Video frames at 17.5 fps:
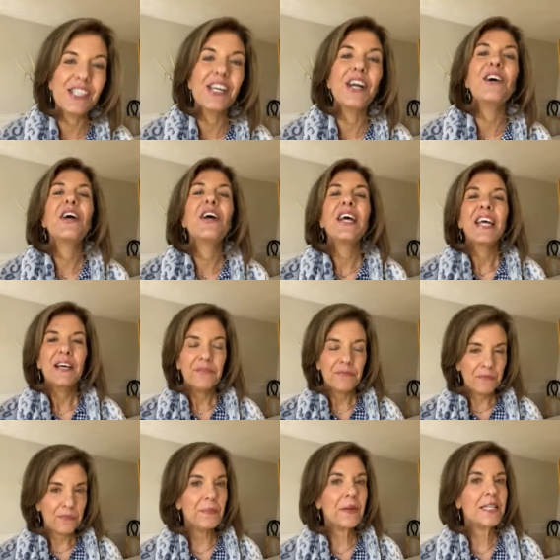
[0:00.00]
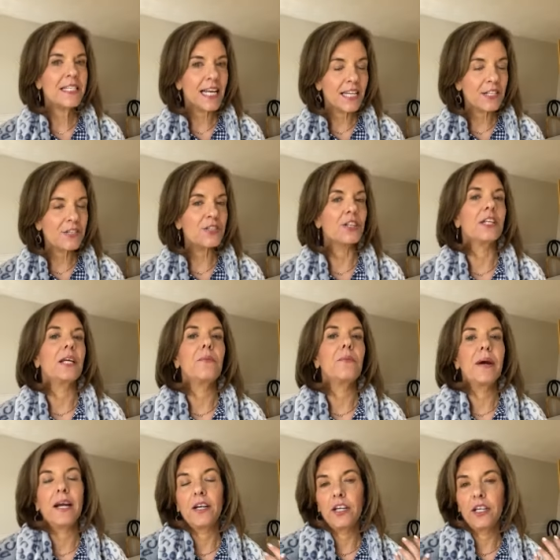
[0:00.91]
You know, intentionally
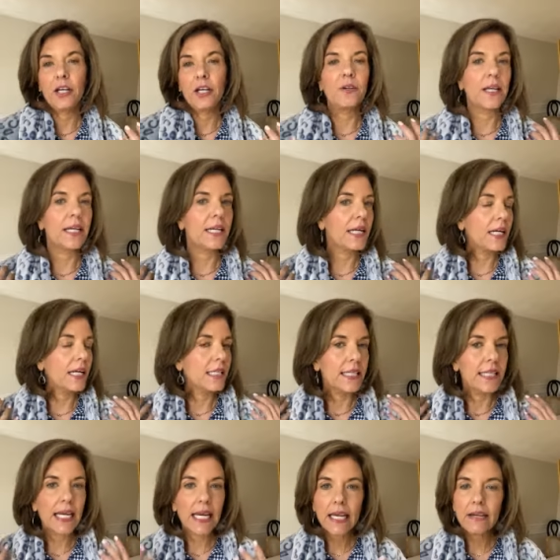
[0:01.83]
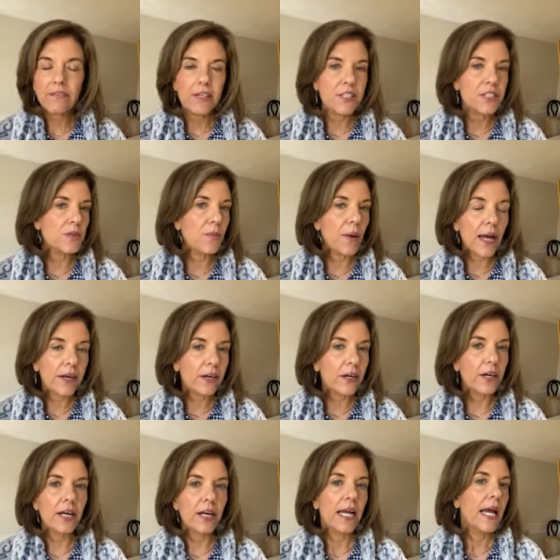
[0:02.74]
wear, you know, like a navy
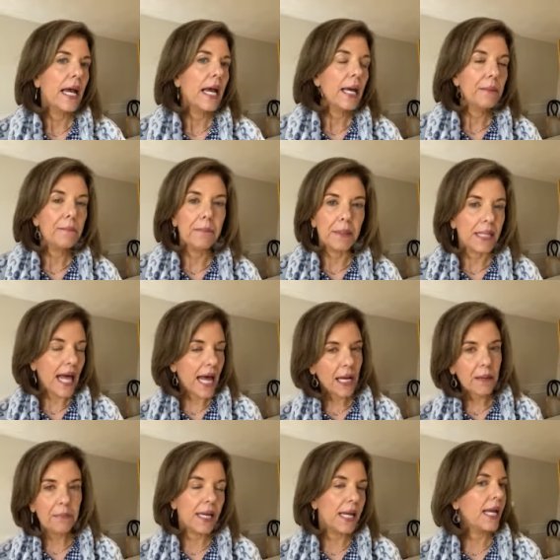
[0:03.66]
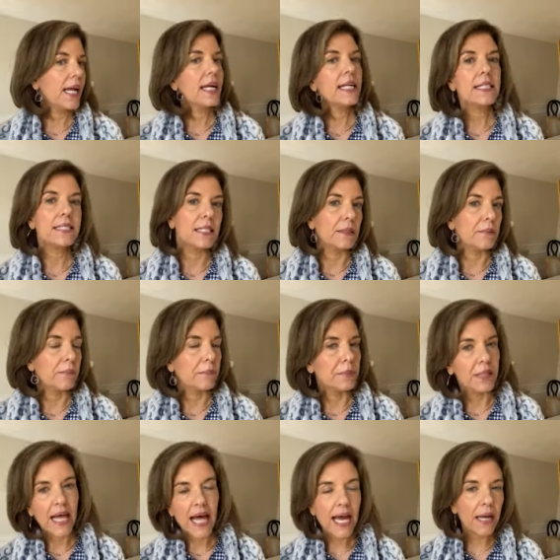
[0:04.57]
sweater and black pants and
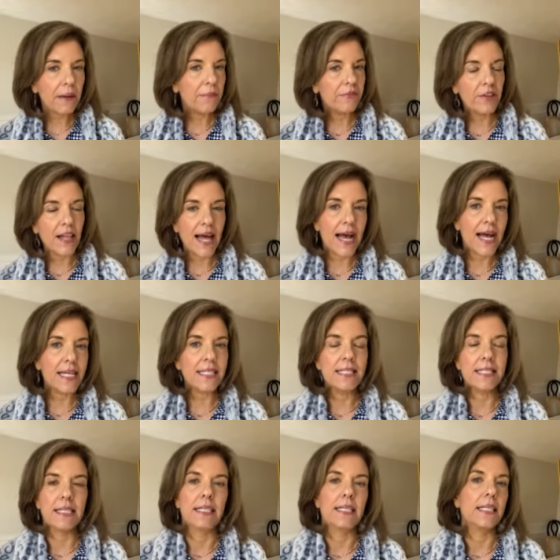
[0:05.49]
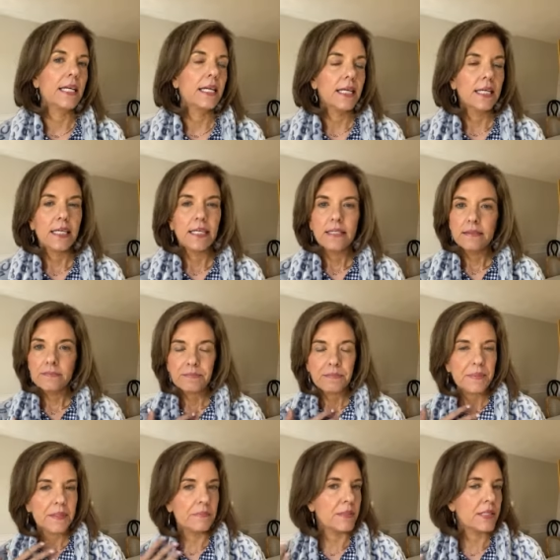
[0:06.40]
black flats and
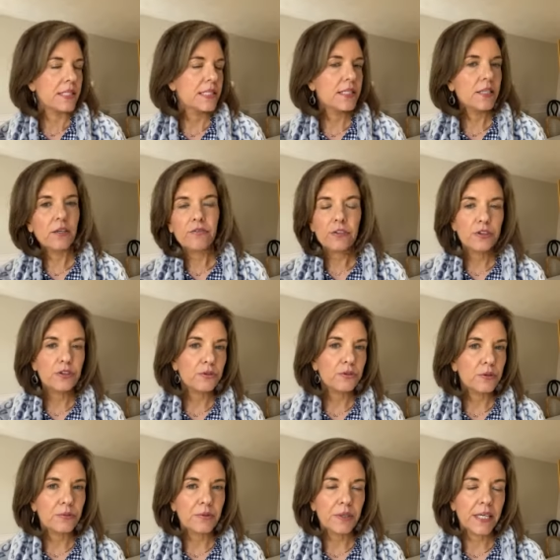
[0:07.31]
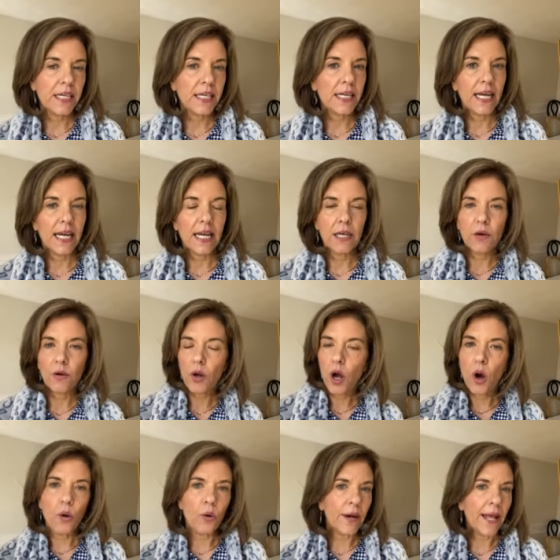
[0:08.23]
some silver jewelry and
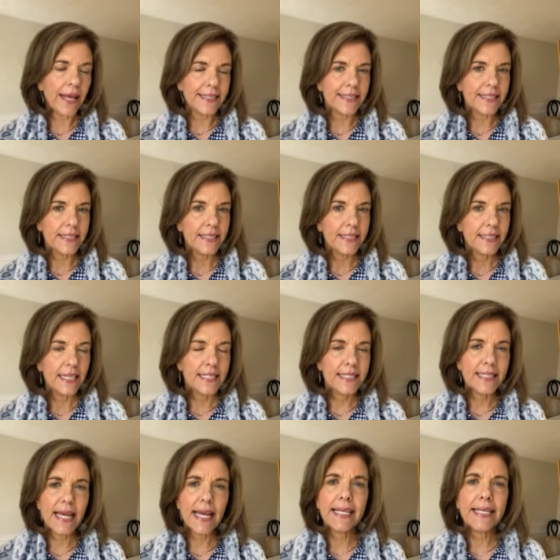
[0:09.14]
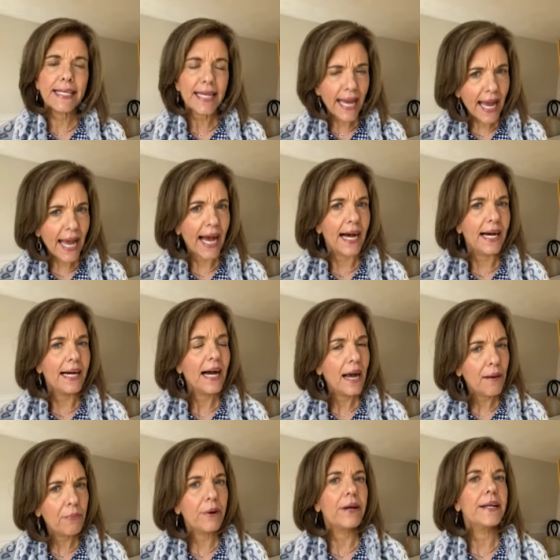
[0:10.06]
own it and say, yeah,
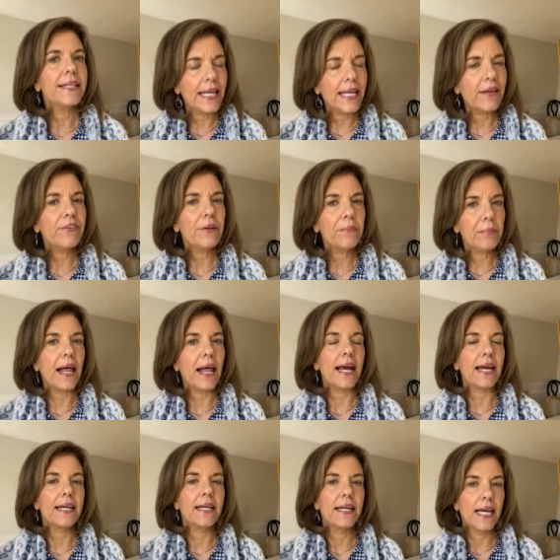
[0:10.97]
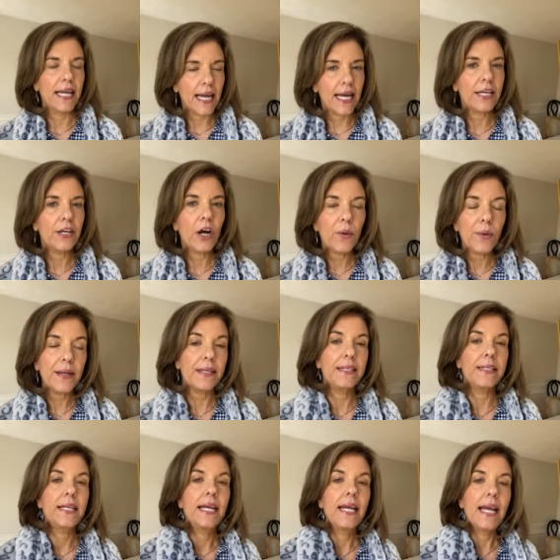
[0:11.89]
I'm wearing navy and black and I know it
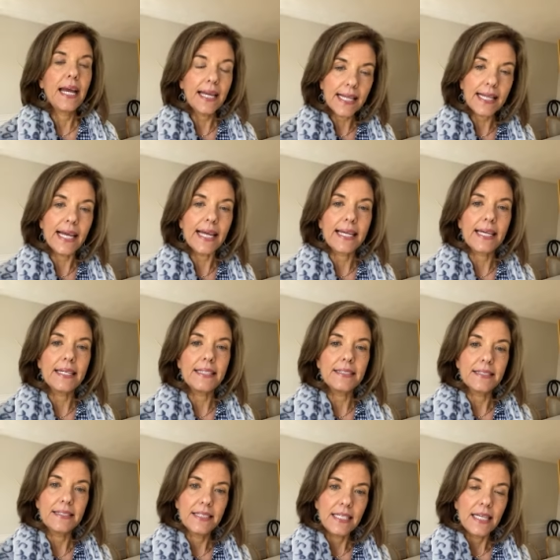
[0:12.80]
and I like it.